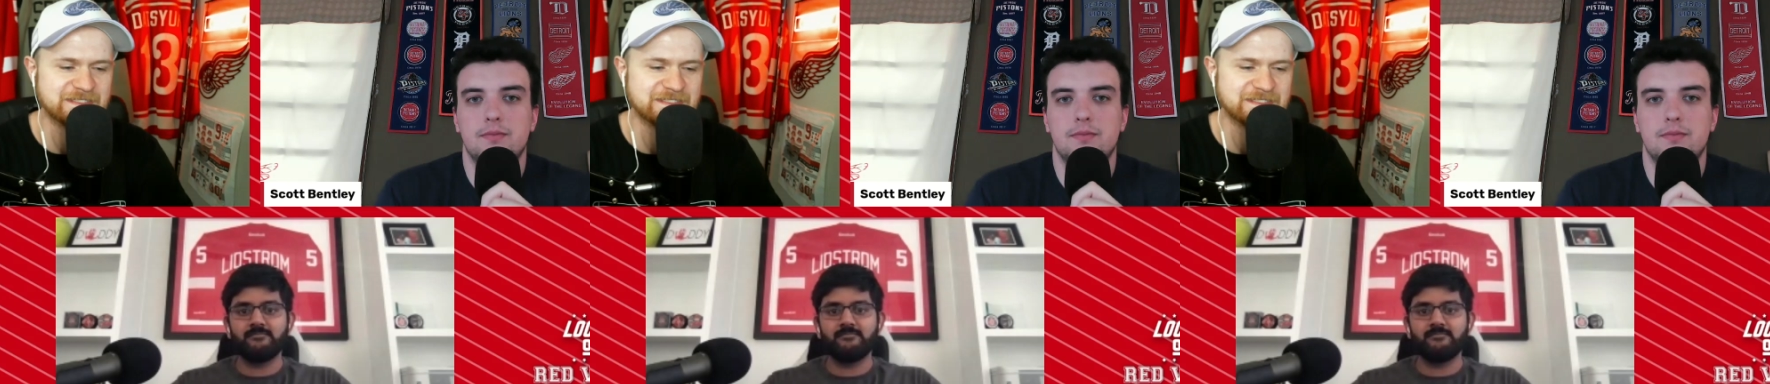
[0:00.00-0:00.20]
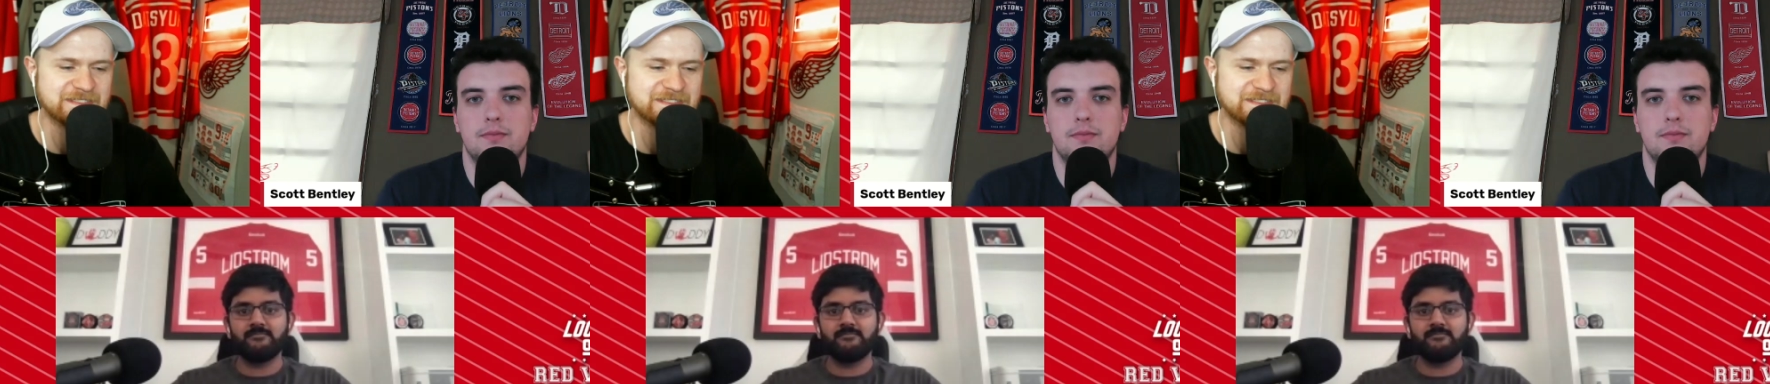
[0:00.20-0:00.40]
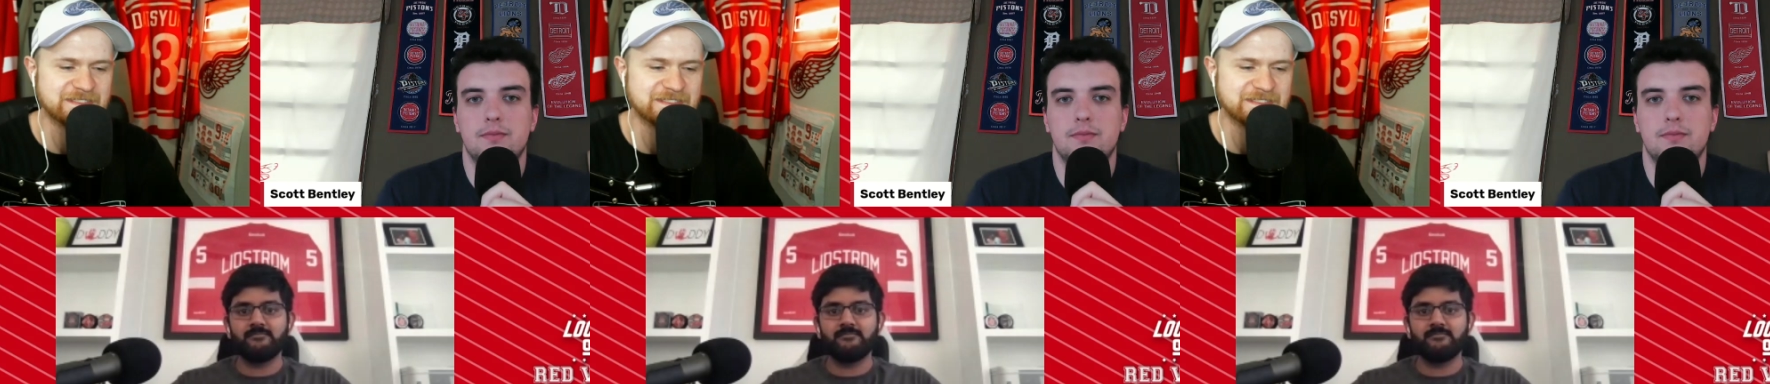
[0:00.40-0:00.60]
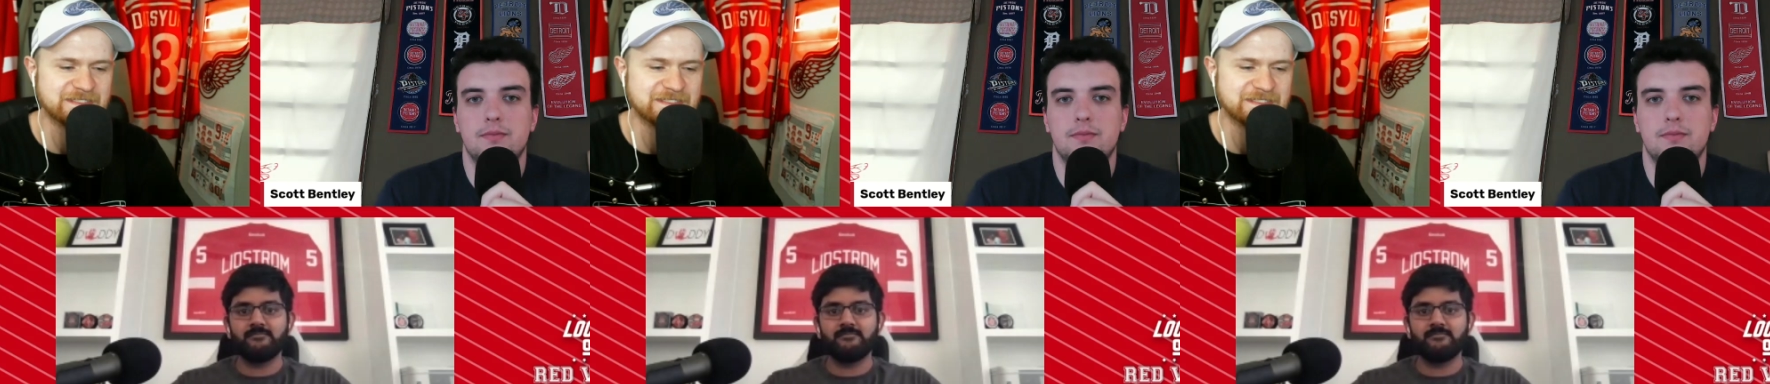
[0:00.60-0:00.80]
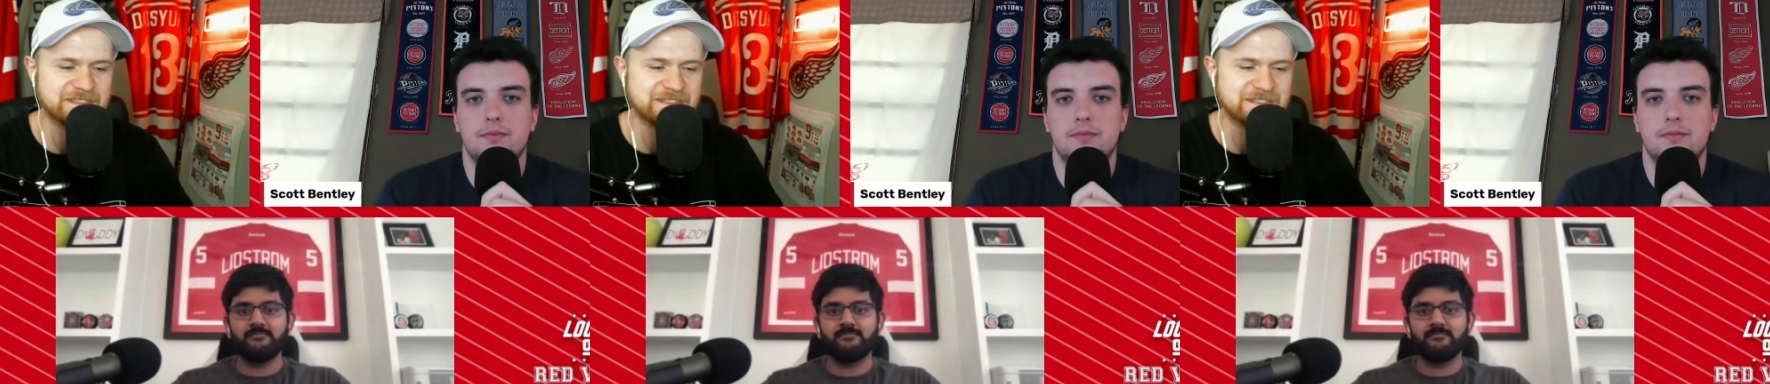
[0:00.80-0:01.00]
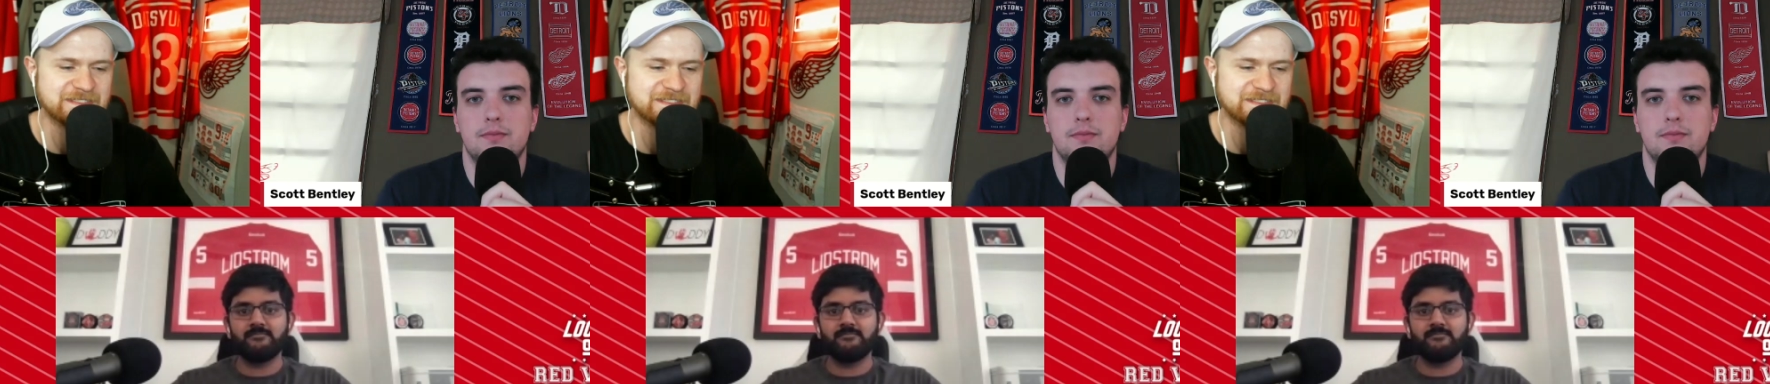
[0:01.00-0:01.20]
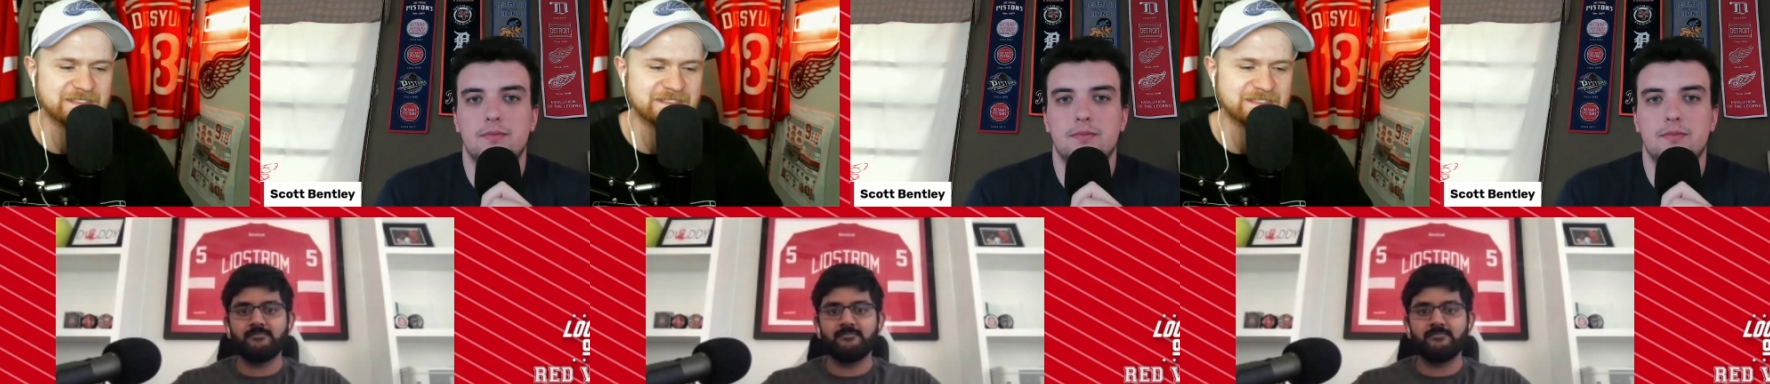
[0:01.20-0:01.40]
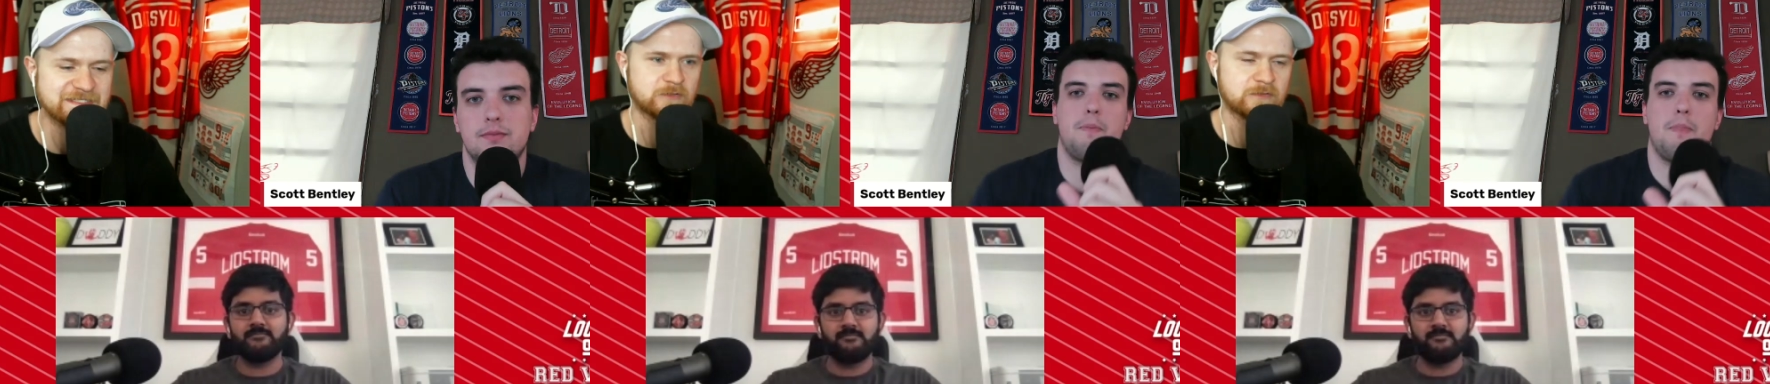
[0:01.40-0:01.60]

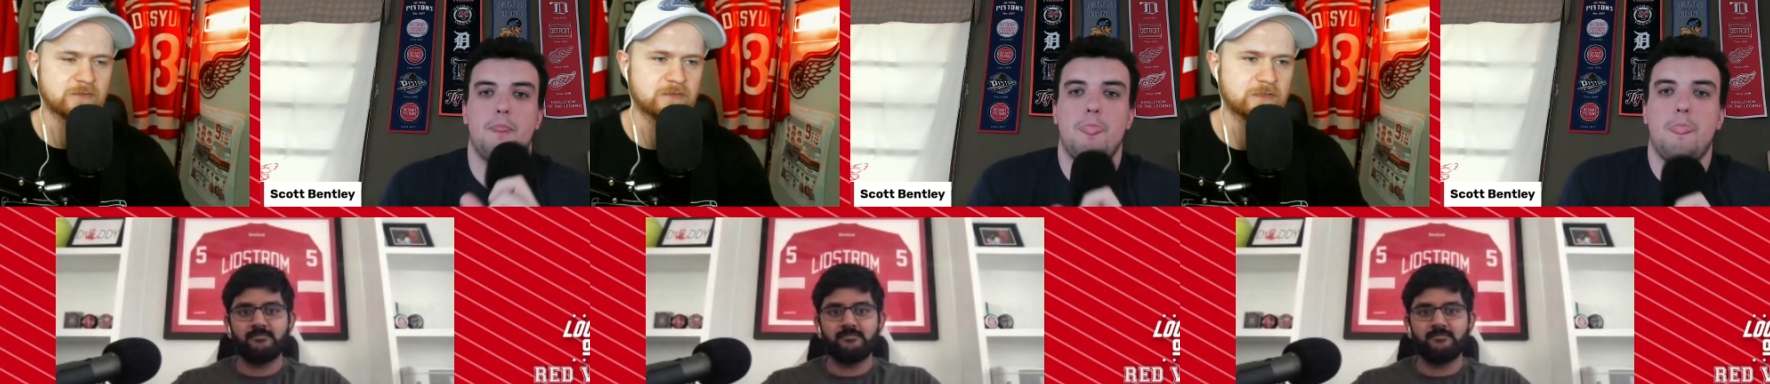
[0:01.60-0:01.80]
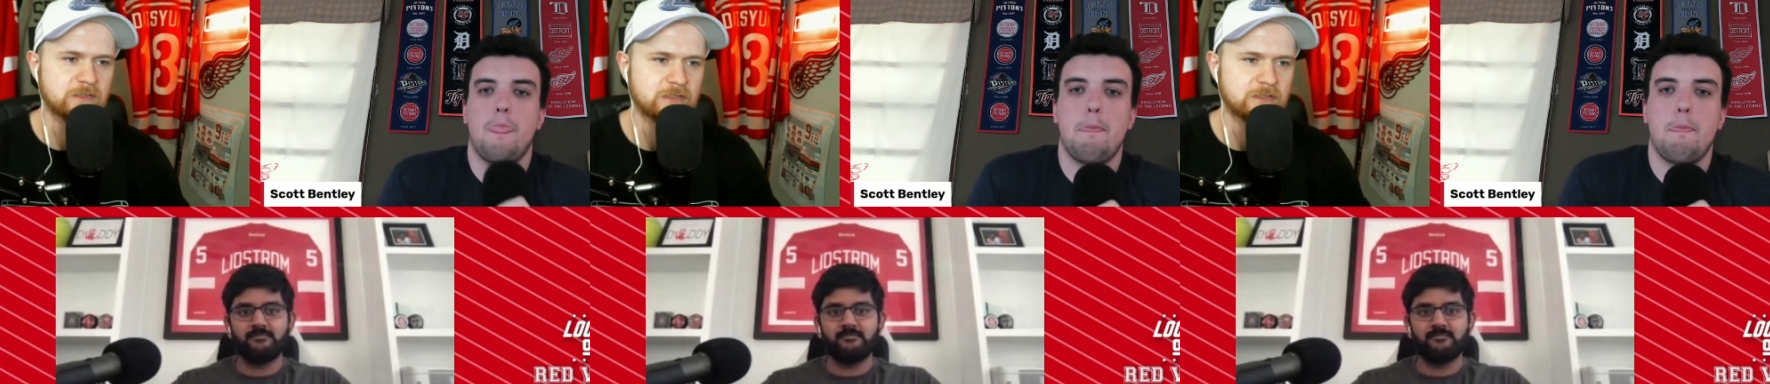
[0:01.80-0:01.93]
Nothing is said.